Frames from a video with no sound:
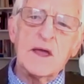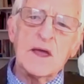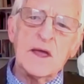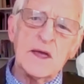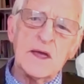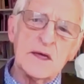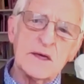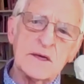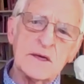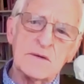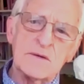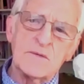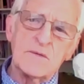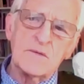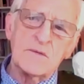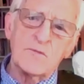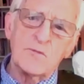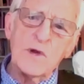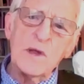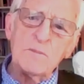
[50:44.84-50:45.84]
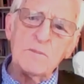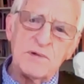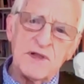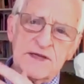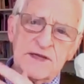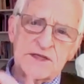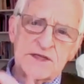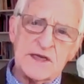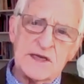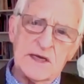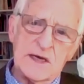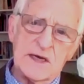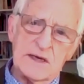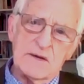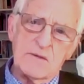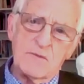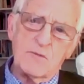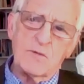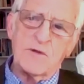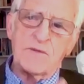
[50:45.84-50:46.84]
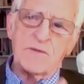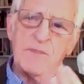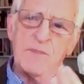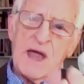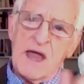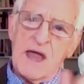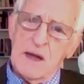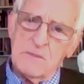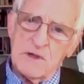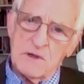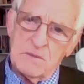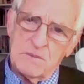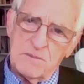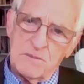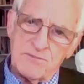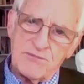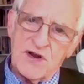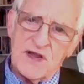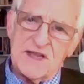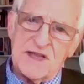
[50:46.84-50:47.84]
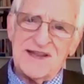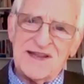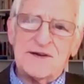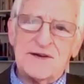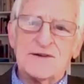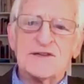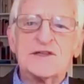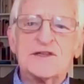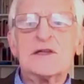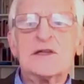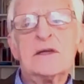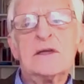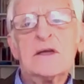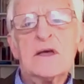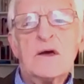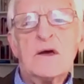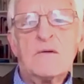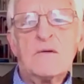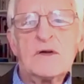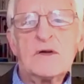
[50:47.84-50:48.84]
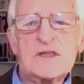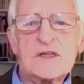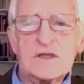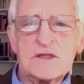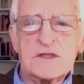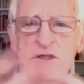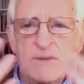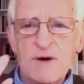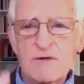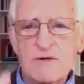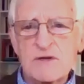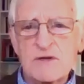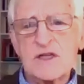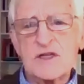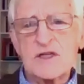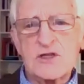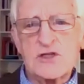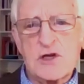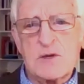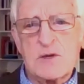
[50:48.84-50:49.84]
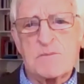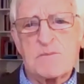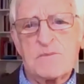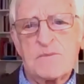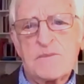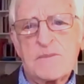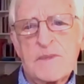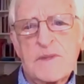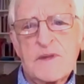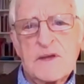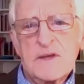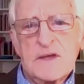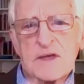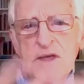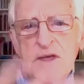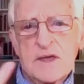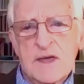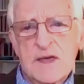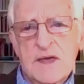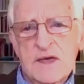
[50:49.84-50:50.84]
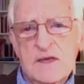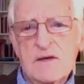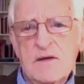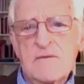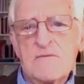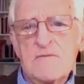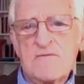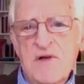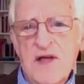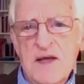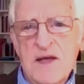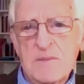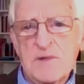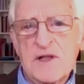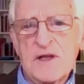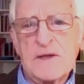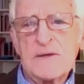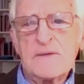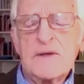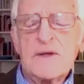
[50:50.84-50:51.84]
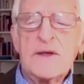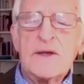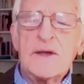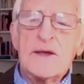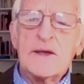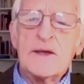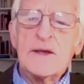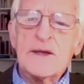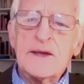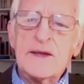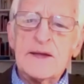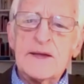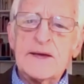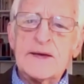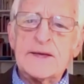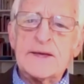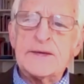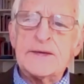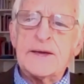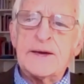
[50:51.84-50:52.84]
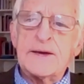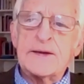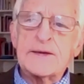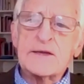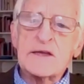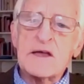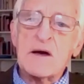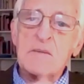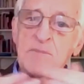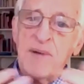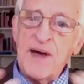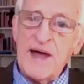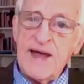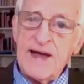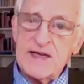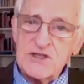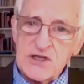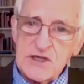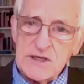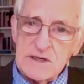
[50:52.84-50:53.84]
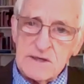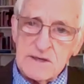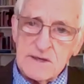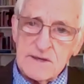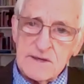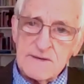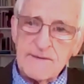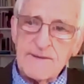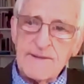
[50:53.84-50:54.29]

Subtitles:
and replacing it with mammal brain energy, which is about kinship and family and compassion.